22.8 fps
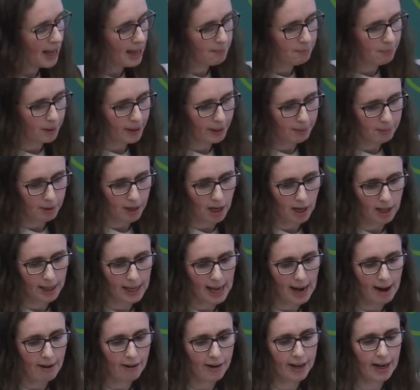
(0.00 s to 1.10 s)
by my colleague
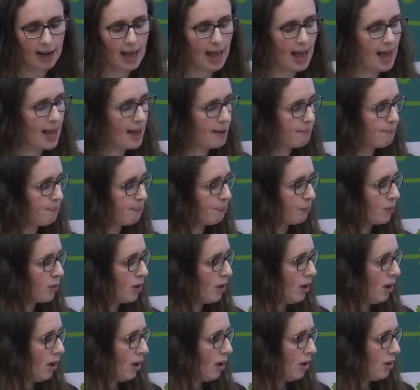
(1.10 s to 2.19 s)
Karen.
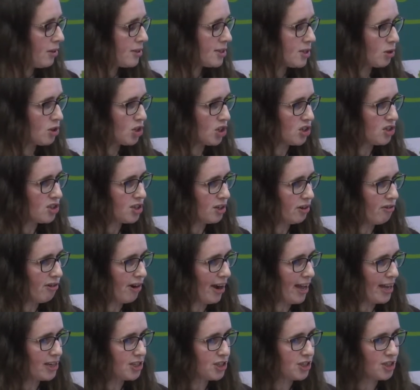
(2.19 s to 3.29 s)
So just in
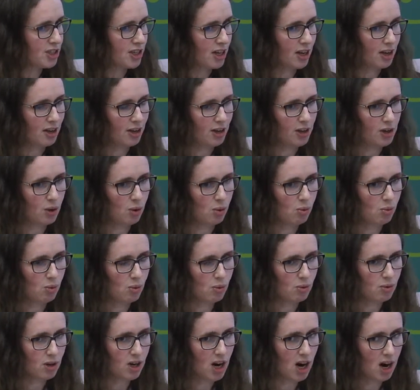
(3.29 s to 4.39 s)
relation to, you know,
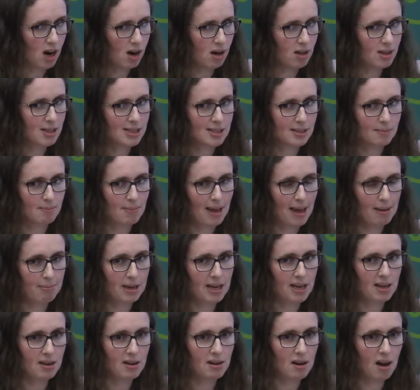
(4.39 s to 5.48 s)
girls
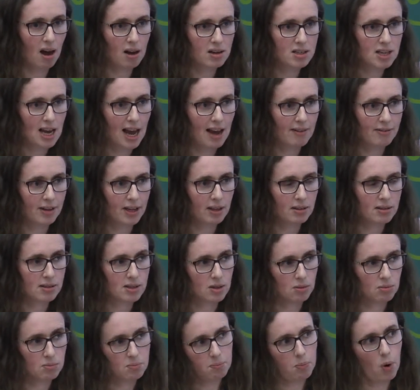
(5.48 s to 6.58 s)
maybe not having,
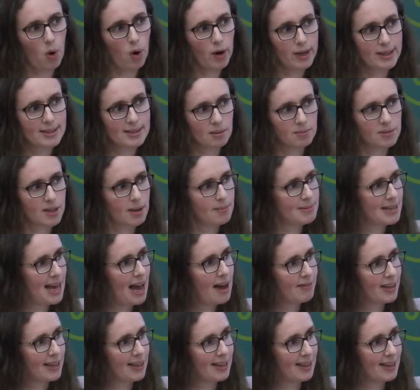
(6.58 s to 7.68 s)
so boys sometimes
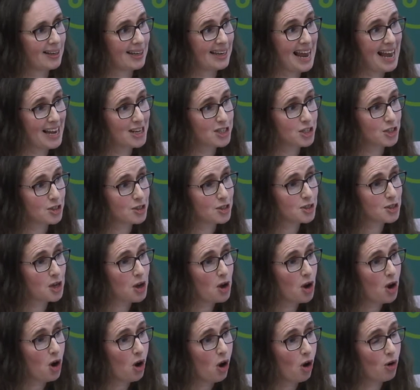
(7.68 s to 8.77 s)
having connections
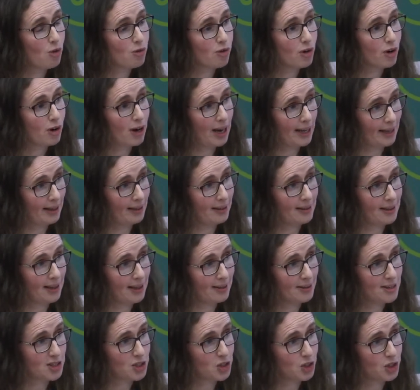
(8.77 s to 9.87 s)
over, like in
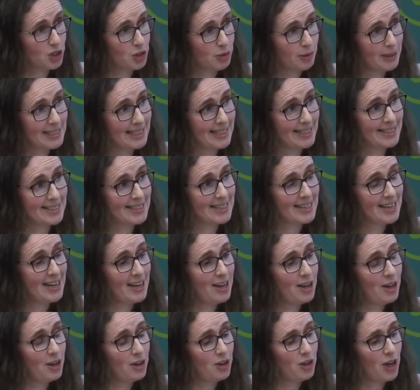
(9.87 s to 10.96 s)
the study we did,
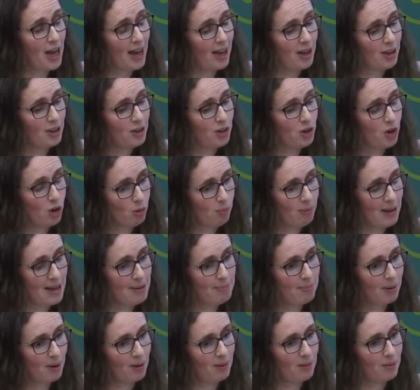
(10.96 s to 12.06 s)
young
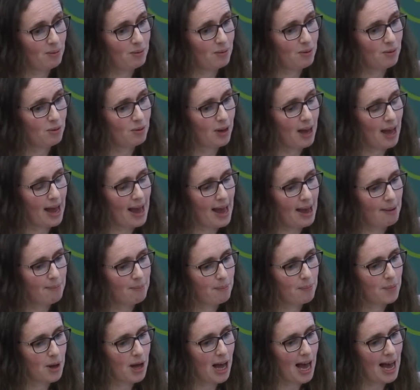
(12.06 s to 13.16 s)
people
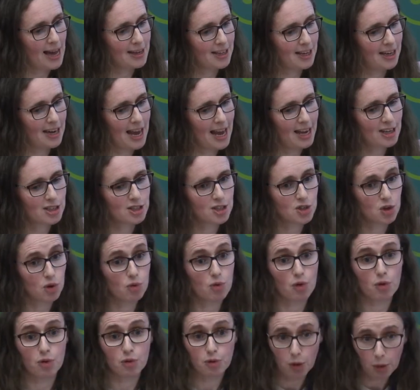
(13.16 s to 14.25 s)
had connections
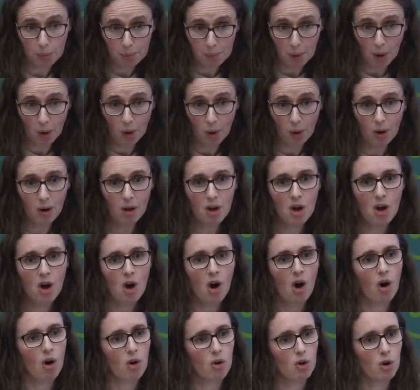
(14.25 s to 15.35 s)
over football
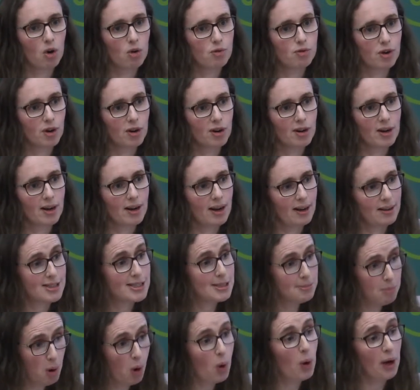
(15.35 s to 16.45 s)
or over
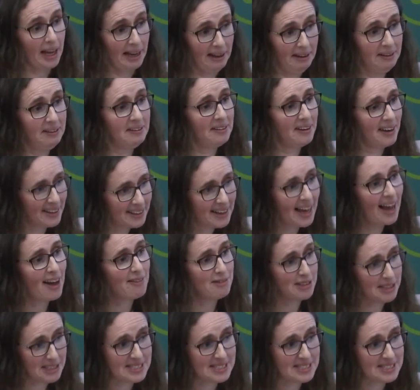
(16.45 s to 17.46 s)
smoking, like having a